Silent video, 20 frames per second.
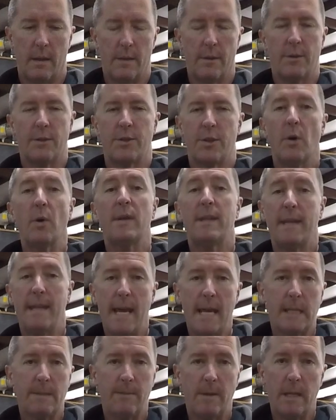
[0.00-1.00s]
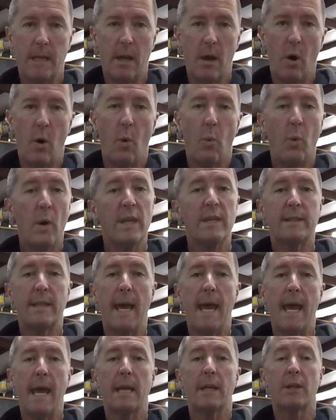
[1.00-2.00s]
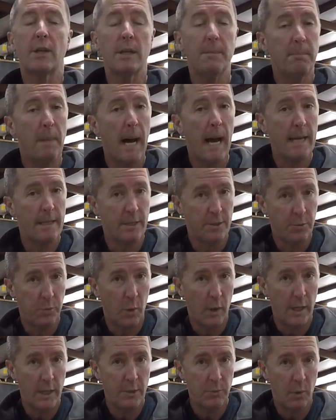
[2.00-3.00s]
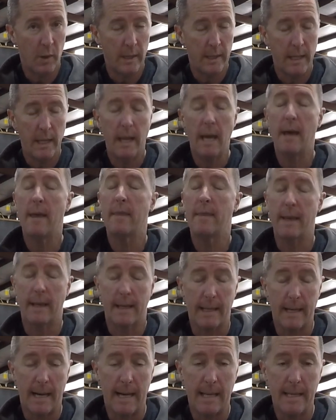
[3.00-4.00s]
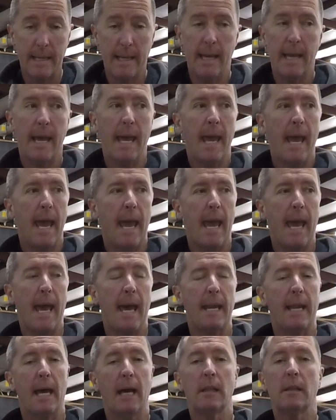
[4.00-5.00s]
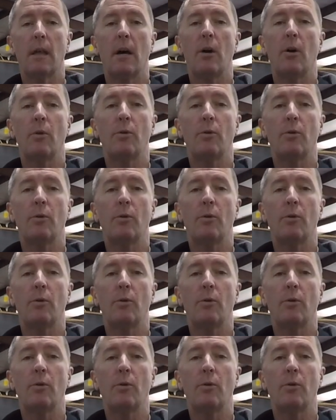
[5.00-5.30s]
So in today's video, we say goodbye to 2020, thank God, and hello